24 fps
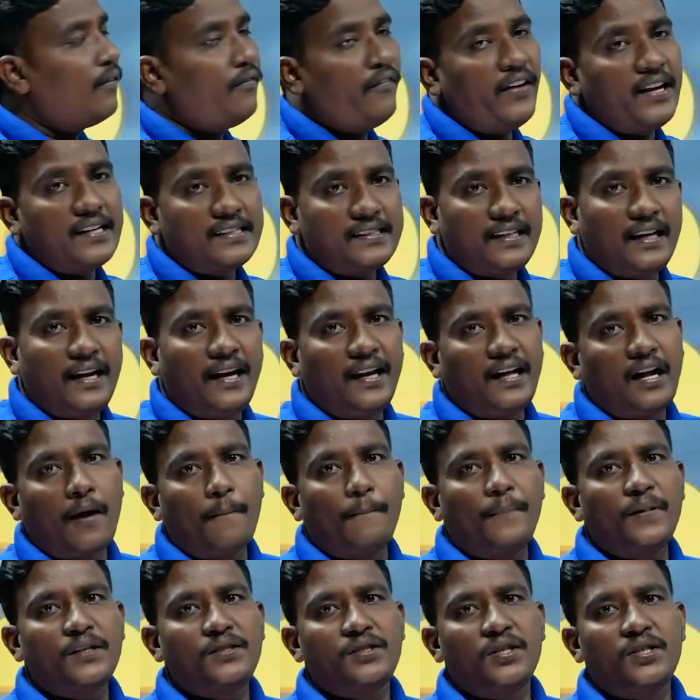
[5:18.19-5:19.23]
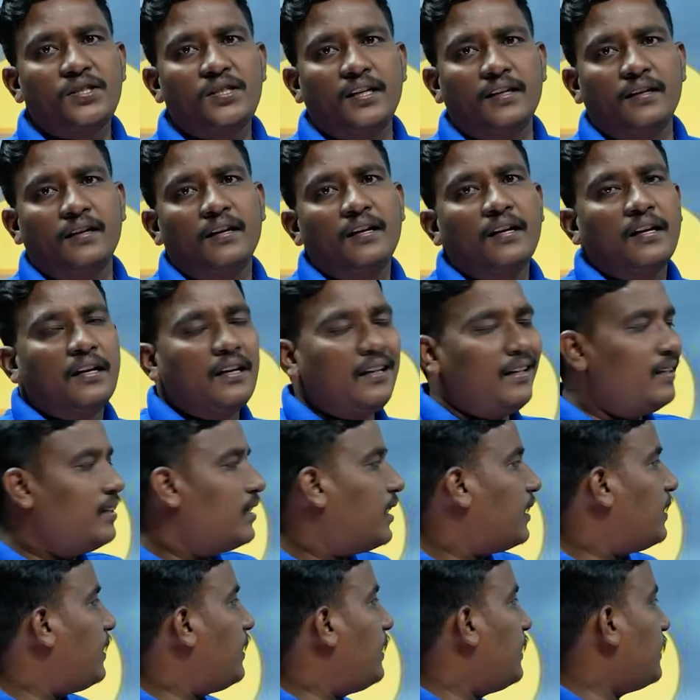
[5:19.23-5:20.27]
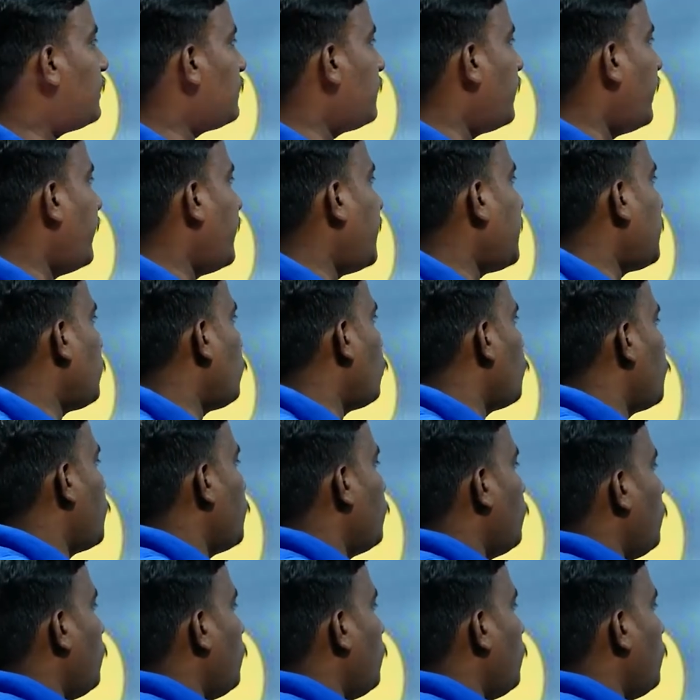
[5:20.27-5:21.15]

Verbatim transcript: phase lead compensation. In that it is direct question